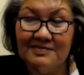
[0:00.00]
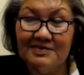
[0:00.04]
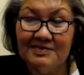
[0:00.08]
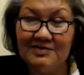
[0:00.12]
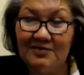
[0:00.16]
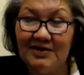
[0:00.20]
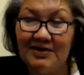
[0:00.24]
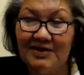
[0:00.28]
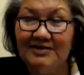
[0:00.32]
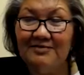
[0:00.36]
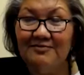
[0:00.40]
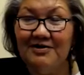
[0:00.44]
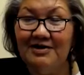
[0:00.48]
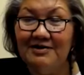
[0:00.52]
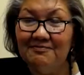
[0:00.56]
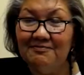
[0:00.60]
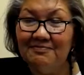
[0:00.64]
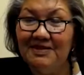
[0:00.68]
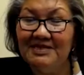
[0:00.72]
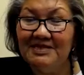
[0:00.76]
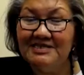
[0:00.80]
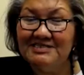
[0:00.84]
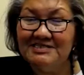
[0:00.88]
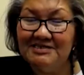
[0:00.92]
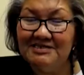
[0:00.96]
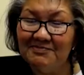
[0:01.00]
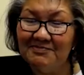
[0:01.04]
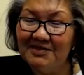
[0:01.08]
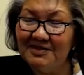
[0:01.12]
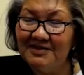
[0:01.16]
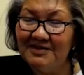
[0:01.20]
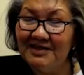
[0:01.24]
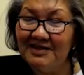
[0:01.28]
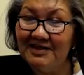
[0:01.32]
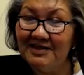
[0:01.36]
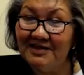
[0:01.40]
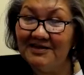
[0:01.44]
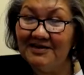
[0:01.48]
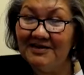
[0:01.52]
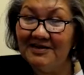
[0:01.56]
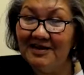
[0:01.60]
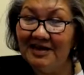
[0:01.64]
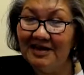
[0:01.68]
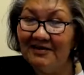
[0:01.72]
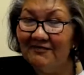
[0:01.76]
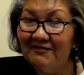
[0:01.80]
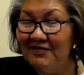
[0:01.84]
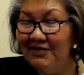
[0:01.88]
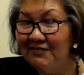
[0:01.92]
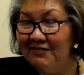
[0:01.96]
So, anyway, that's something that
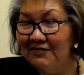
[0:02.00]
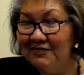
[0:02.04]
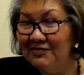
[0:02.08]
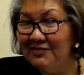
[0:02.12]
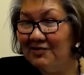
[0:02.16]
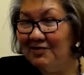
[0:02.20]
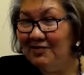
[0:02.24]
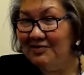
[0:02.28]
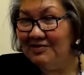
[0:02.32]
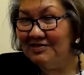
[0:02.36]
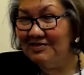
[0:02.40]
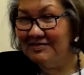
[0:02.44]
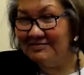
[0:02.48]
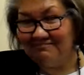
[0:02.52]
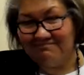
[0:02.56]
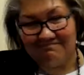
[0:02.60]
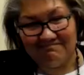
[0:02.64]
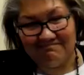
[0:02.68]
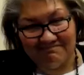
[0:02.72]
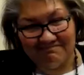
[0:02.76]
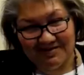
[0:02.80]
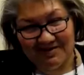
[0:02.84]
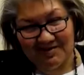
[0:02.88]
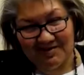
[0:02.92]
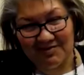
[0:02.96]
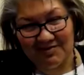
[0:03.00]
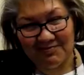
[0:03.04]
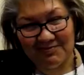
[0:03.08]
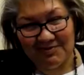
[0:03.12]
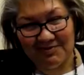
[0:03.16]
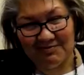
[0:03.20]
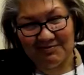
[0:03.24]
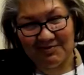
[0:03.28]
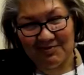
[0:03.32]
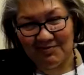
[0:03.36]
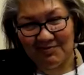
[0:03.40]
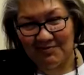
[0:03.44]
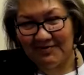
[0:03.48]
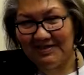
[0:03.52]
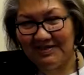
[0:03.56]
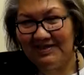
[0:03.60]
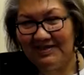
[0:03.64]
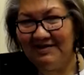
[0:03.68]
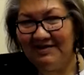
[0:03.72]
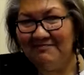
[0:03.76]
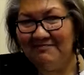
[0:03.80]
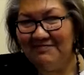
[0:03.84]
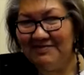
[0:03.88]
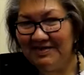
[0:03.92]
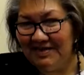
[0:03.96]
I've never told other people, but
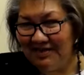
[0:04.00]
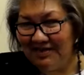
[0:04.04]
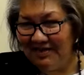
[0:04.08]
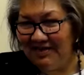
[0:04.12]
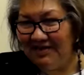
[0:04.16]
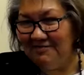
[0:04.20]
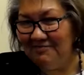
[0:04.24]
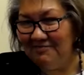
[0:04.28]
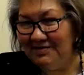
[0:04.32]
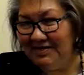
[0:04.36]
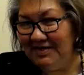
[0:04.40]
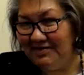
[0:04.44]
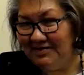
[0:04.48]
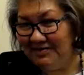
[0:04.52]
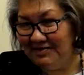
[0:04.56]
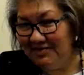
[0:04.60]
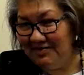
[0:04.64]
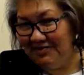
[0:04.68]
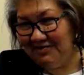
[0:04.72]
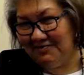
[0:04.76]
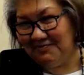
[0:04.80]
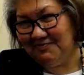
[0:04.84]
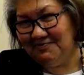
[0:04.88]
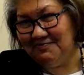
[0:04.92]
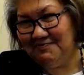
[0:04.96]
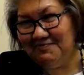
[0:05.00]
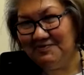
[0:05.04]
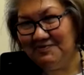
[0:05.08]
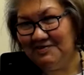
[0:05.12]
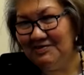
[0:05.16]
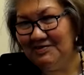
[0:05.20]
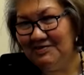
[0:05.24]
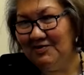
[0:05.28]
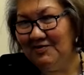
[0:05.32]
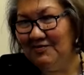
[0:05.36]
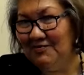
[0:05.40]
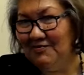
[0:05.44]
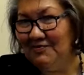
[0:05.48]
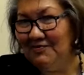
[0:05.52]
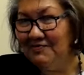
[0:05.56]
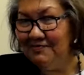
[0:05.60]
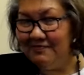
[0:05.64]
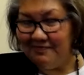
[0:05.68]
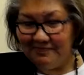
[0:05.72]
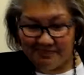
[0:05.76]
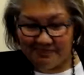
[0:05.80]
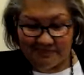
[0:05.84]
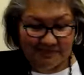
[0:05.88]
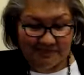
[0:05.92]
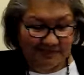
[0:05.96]
I'm, t- I'm telling you. So
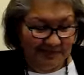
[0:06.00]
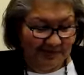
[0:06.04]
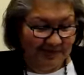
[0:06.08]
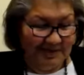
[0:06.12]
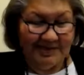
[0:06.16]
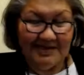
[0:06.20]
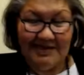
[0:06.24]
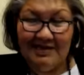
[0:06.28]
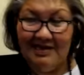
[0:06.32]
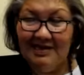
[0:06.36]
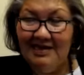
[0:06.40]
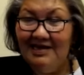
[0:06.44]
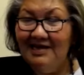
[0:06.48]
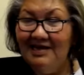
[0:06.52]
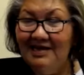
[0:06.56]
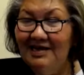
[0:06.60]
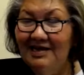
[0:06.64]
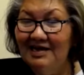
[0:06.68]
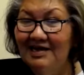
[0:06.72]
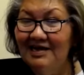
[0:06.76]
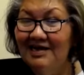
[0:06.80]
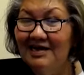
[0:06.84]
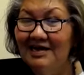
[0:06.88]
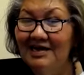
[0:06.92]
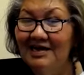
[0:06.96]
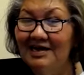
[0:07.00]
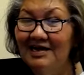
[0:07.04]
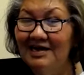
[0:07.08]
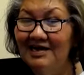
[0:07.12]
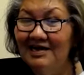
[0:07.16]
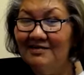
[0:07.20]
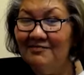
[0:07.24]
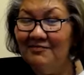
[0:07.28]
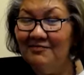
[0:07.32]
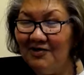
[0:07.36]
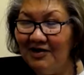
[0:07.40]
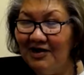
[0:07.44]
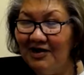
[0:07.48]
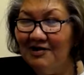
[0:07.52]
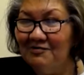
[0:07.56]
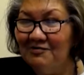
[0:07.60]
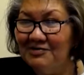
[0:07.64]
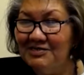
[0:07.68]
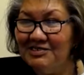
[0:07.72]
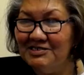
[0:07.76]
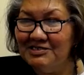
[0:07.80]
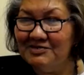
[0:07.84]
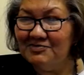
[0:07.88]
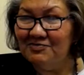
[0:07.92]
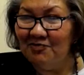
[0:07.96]
uh, I, I
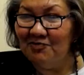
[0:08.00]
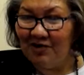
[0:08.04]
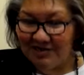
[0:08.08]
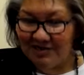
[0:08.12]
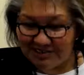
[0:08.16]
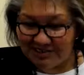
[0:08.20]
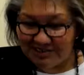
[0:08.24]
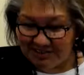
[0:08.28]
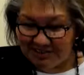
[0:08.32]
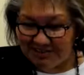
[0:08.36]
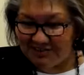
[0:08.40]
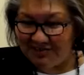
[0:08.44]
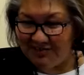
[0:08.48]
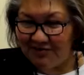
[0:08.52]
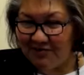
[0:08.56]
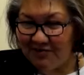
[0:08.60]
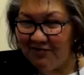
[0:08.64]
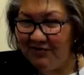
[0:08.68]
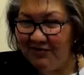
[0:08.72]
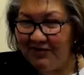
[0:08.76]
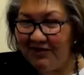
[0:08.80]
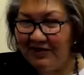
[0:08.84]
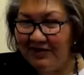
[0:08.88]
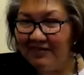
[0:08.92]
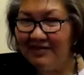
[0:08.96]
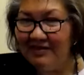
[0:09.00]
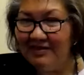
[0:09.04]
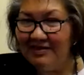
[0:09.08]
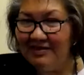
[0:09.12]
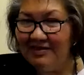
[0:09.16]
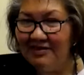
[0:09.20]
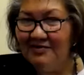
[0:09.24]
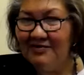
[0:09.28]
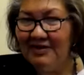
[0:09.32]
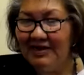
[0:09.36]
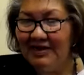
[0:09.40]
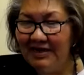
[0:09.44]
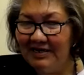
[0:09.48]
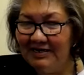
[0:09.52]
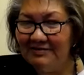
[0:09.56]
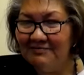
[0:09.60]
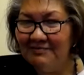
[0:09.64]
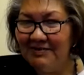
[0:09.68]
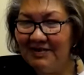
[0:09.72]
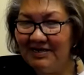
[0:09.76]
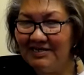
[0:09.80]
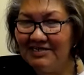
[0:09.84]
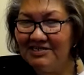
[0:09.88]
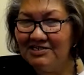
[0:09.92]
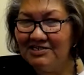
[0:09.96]
just want you to know that, that you can
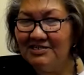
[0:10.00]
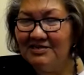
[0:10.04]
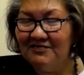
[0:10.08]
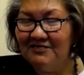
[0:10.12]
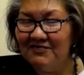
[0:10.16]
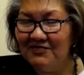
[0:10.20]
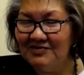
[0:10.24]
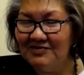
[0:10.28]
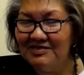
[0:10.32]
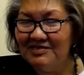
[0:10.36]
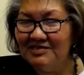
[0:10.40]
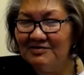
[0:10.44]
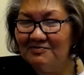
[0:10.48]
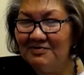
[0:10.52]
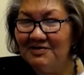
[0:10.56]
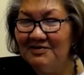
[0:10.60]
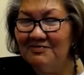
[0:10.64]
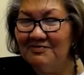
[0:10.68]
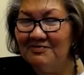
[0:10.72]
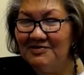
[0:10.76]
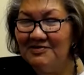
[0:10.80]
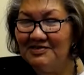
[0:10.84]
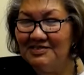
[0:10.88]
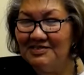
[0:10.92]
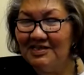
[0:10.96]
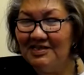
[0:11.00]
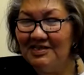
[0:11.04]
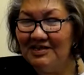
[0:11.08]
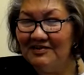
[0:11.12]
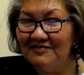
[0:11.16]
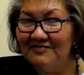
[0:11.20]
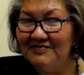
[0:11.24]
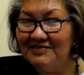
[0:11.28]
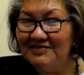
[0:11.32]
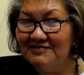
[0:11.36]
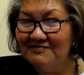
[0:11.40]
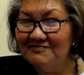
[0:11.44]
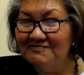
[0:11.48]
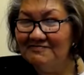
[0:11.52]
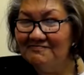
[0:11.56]
make a difference in people's lives.